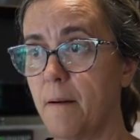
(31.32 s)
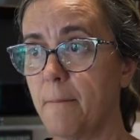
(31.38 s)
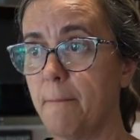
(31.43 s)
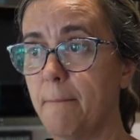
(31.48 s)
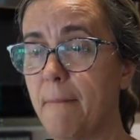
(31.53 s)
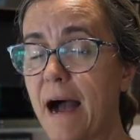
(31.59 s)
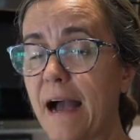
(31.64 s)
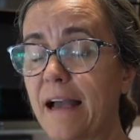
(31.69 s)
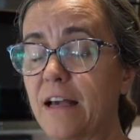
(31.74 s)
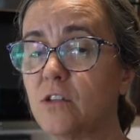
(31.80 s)

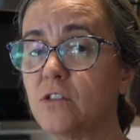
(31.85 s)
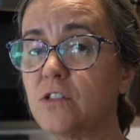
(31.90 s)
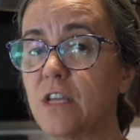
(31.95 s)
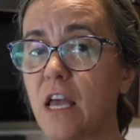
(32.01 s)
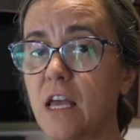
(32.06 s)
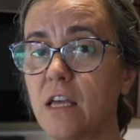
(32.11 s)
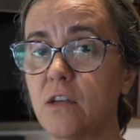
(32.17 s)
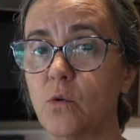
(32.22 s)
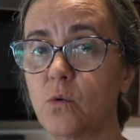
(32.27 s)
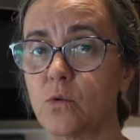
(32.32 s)
mild
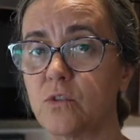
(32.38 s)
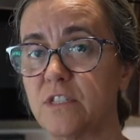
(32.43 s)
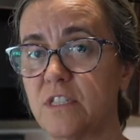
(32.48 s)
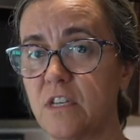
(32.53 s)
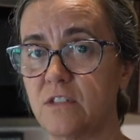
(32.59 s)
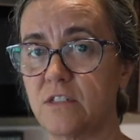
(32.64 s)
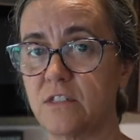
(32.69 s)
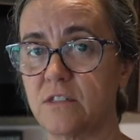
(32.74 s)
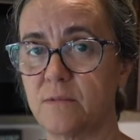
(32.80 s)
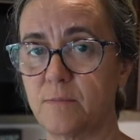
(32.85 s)
and or
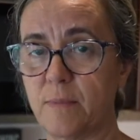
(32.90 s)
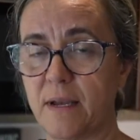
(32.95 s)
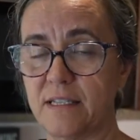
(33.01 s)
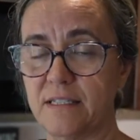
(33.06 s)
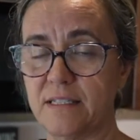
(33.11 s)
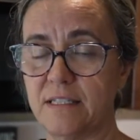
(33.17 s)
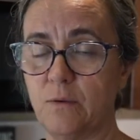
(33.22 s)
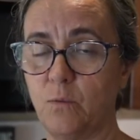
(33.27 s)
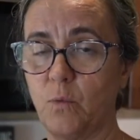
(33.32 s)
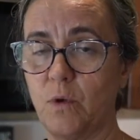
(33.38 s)

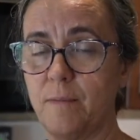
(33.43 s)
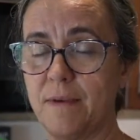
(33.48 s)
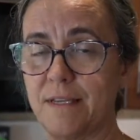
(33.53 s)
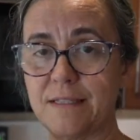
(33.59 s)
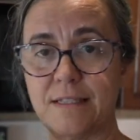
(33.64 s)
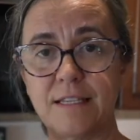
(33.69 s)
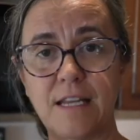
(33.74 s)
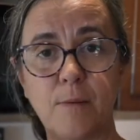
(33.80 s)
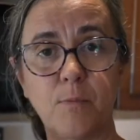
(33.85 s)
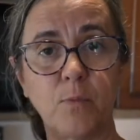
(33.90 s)
spicy. We mix
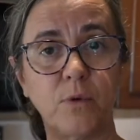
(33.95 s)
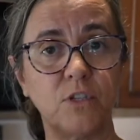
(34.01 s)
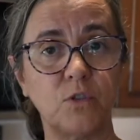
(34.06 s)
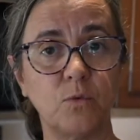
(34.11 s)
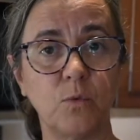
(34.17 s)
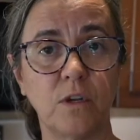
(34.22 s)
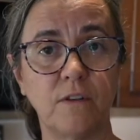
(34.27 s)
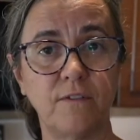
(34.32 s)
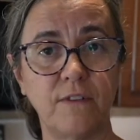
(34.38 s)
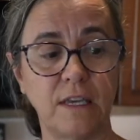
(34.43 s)
it up, we do
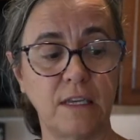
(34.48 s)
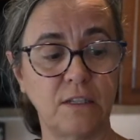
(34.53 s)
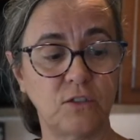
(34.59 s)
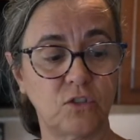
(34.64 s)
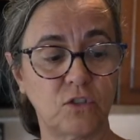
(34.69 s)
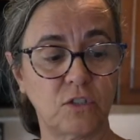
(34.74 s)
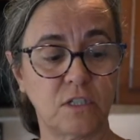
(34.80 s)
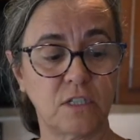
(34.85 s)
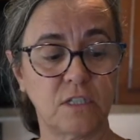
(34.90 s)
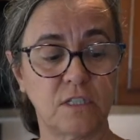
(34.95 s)
one of
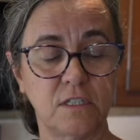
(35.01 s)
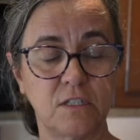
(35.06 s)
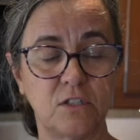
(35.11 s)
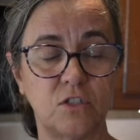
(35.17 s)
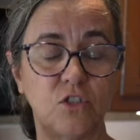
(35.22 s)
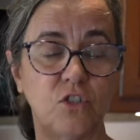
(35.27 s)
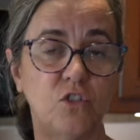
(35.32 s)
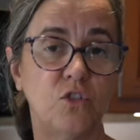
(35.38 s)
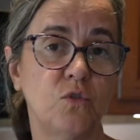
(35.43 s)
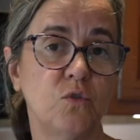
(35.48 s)
each, because
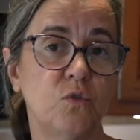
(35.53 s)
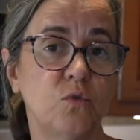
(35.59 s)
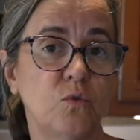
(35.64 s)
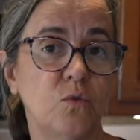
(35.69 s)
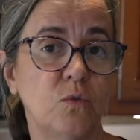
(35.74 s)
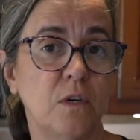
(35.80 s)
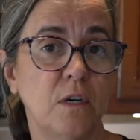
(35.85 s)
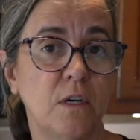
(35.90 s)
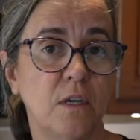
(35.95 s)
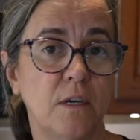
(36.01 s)
2
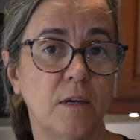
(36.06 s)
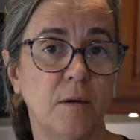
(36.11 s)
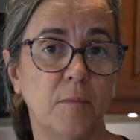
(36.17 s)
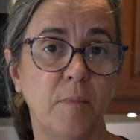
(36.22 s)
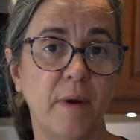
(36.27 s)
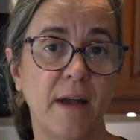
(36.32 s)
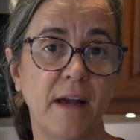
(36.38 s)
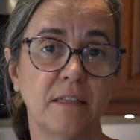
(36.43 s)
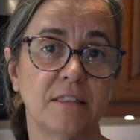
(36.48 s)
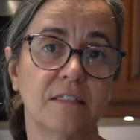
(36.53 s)

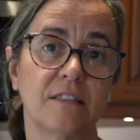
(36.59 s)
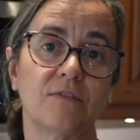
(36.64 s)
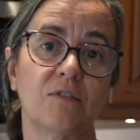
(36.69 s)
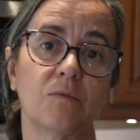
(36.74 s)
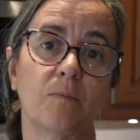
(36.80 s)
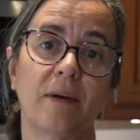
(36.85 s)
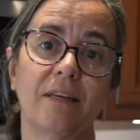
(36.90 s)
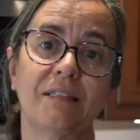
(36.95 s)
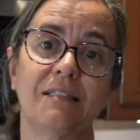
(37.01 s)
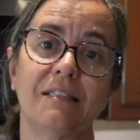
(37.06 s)
pounds of
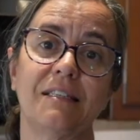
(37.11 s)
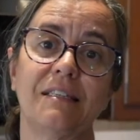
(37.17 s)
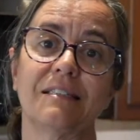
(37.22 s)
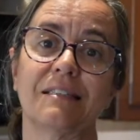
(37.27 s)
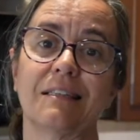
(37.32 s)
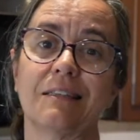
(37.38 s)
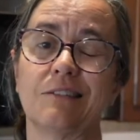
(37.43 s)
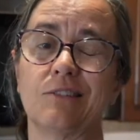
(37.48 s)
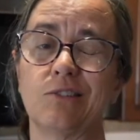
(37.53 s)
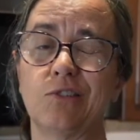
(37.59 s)
spicy is a
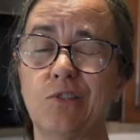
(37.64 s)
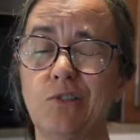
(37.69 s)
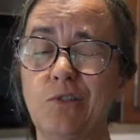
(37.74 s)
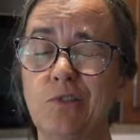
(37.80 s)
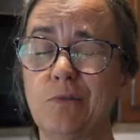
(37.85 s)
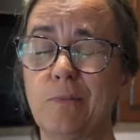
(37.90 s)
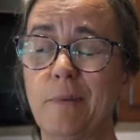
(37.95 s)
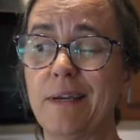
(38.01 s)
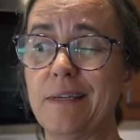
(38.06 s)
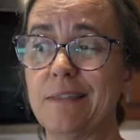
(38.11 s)
little too
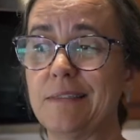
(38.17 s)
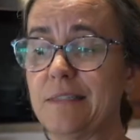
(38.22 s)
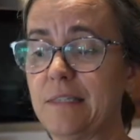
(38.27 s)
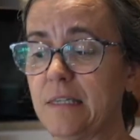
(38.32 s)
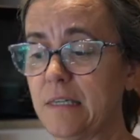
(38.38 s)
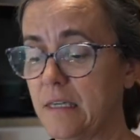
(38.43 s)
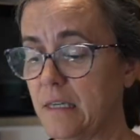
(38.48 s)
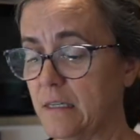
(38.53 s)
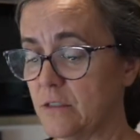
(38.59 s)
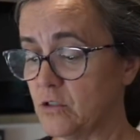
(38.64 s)

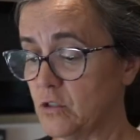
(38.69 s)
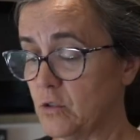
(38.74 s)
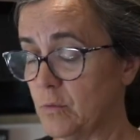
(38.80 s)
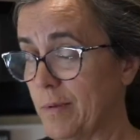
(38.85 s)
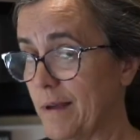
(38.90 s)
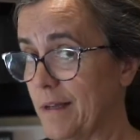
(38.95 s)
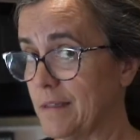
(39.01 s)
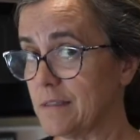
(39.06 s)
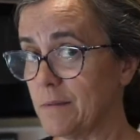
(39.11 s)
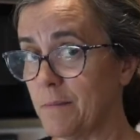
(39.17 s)
spicy and 2
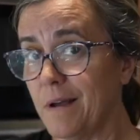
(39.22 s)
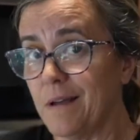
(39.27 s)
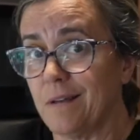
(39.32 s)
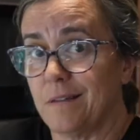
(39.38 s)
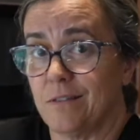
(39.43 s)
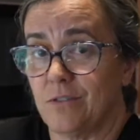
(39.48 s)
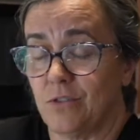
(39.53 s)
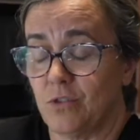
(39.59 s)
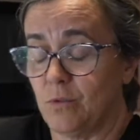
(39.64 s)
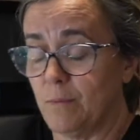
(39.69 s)
pounds of mild
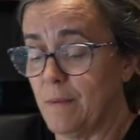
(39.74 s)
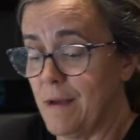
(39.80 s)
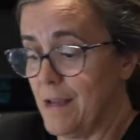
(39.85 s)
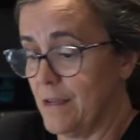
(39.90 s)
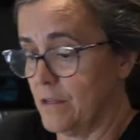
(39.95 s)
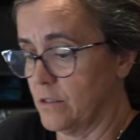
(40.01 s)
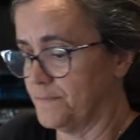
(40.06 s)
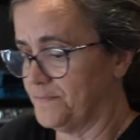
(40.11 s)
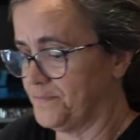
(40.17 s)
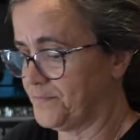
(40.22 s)
is too
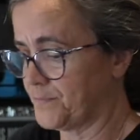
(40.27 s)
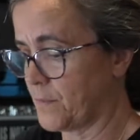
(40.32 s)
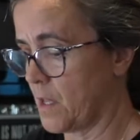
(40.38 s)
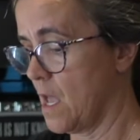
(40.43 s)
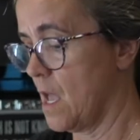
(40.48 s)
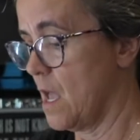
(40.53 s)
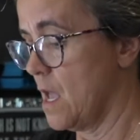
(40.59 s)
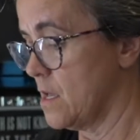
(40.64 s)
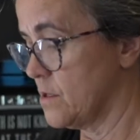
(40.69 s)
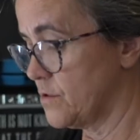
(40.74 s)
mild.
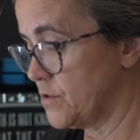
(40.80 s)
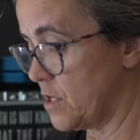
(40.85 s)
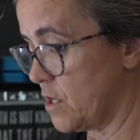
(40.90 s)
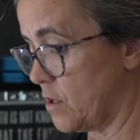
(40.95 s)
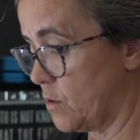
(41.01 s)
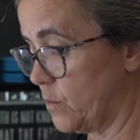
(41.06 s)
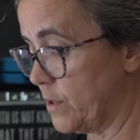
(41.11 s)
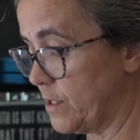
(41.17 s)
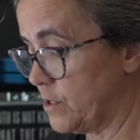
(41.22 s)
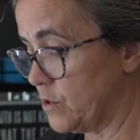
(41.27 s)
So
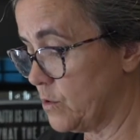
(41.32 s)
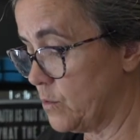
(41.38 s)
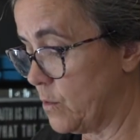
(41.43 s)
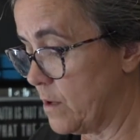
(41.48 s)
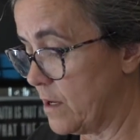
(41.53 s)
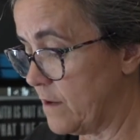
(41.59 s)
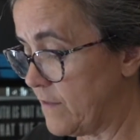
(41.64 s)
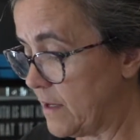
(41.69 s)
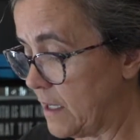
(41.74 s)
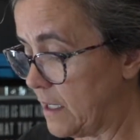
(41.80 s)
we do
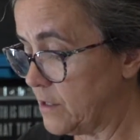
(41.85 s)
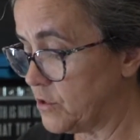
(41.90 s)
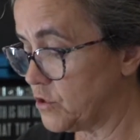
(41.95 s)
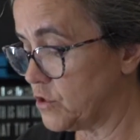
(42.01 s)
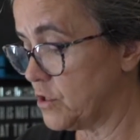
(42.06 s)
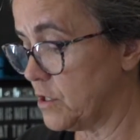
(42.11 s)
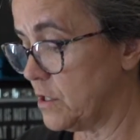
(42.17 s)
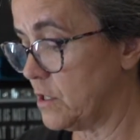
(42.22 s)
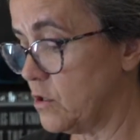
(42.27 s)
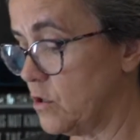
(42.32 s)
one of
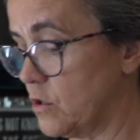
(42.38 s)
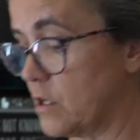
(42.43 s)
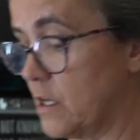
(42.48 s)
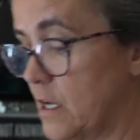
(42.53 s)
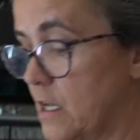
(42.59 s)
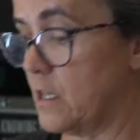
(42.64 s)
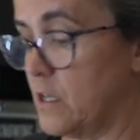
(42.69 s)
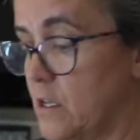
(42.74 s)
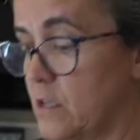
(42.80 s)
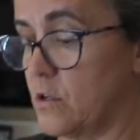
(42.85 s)
each. You're
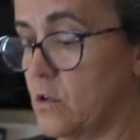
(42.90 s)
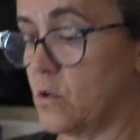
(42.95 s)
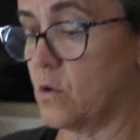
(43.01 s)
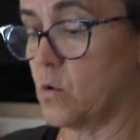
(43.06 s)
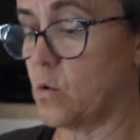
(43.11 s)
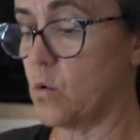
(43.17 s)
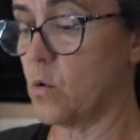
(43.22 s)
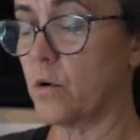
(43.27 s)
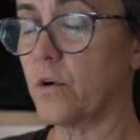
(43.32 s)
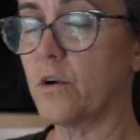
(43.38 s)
going to
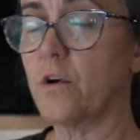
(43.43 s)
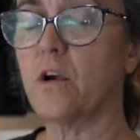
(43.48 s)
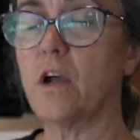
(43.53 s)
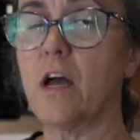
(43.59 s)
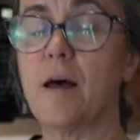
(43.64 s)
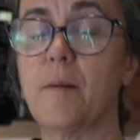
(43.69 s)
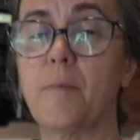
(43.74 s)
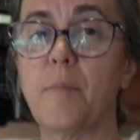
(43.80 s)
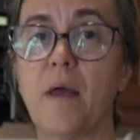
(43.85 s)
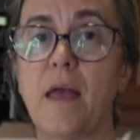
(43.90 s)
quarter
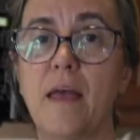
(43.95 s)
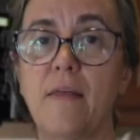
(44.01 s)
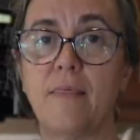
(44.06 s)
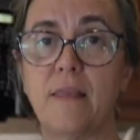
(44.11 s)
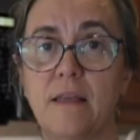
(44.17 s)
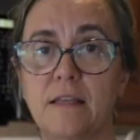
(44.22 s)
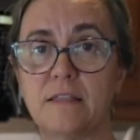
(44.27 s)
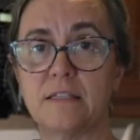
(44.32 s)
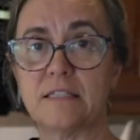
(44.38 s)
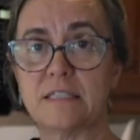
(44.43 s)
up and
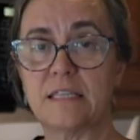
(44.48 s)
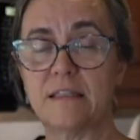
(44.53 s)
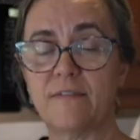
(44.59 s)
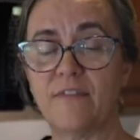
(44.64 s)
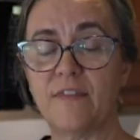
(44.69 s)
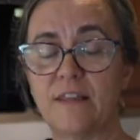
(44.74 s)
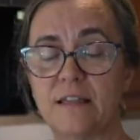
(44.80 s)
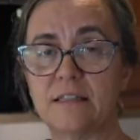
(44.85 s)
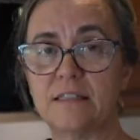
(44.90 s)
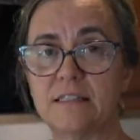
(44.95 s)
then
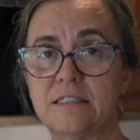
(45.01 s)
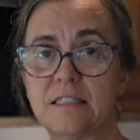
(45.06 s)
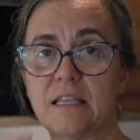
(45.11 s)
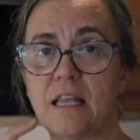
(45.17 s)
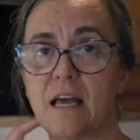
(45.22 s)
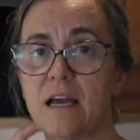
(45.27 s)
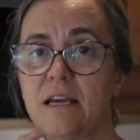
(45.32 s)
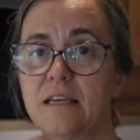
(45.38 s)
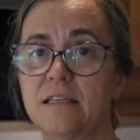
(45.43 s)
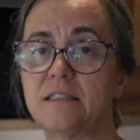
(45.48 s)
thinly
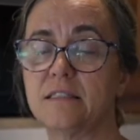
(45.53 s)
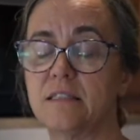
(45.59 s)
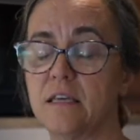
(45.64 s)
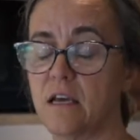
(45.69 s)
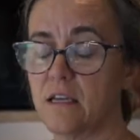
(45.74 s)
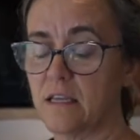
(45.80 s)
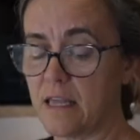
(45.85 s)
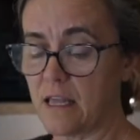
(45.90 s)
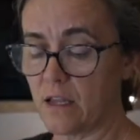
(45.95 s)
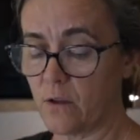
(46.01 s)
slice a
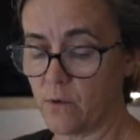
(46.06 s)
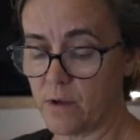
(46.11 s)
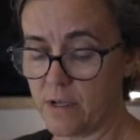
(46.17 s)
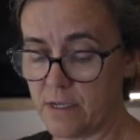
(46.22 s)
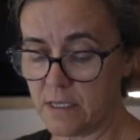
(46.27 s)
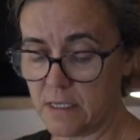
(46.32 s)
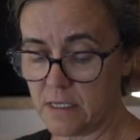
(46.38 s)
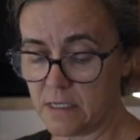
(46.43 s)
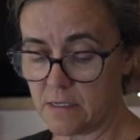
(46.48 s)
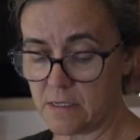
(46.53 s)
yellow
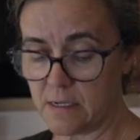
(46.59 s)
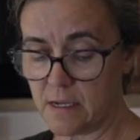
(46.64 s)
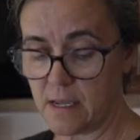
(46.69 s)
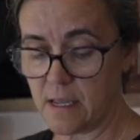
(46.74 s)
onion,